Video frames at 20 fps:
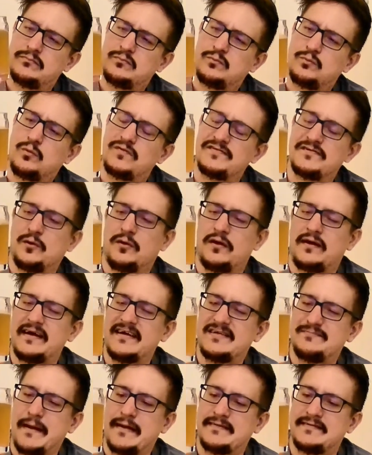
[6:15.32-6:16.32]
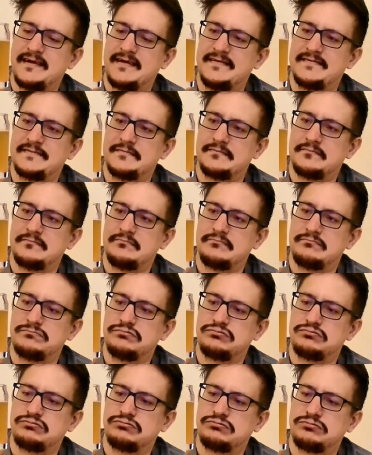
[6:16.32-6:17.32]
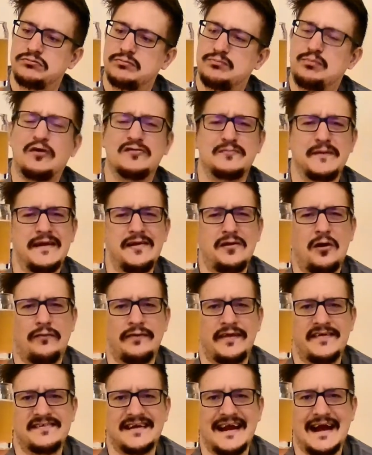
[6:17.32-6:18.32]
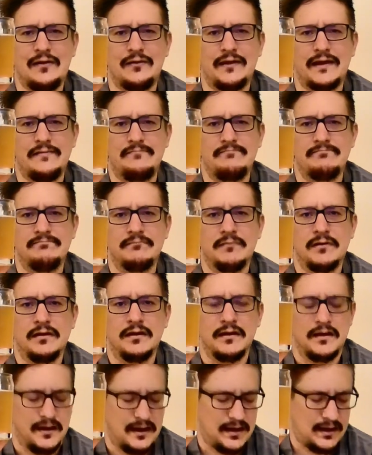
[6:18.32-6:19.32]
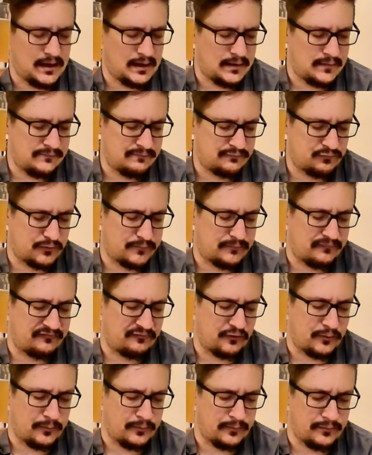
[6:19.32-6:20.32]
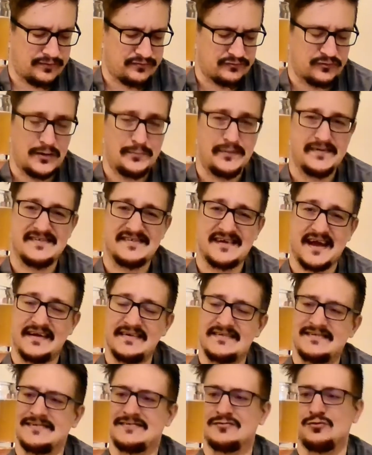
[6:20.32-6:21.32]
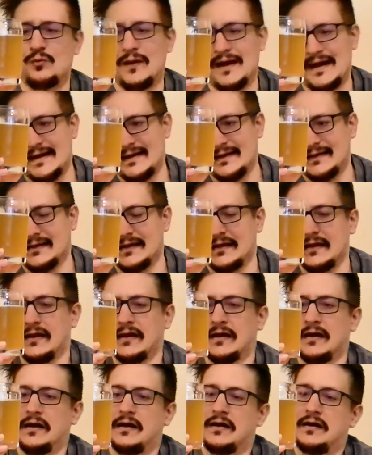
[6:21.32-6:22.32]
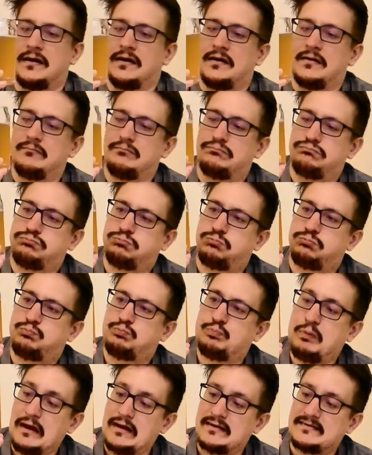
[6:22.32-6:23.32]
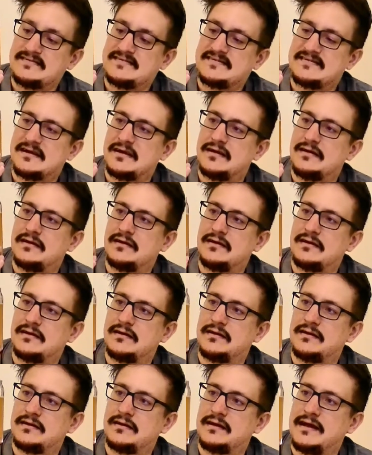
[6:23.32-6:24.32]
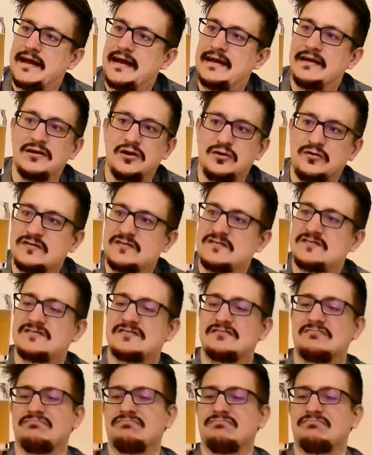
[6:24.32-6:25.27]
Was it what I expected? Possibly not this cloudy, for a 4.3% as well, but it looks